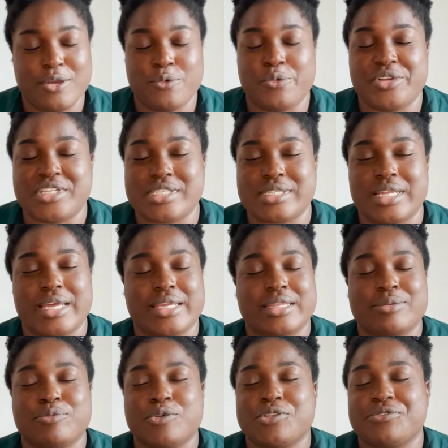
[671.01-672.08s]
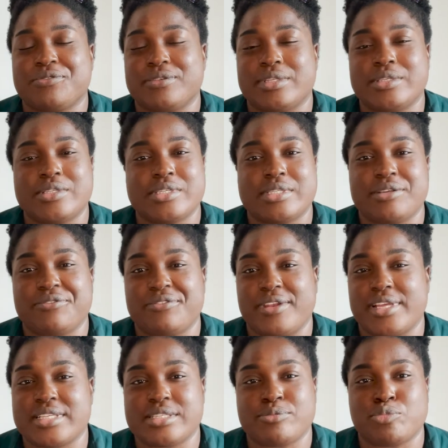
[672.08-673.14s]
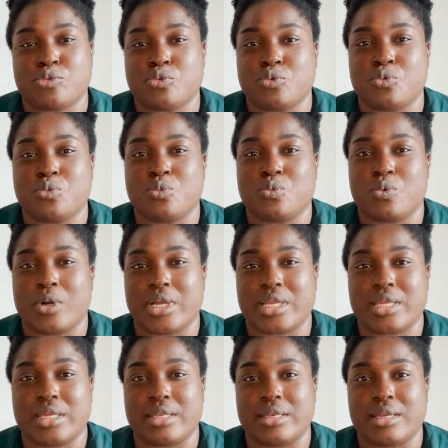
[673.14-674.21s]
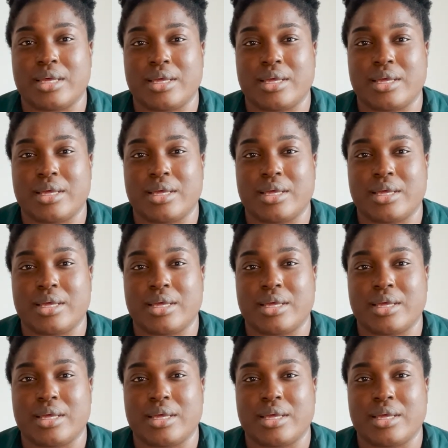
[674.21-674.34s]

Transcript: which is a flexible working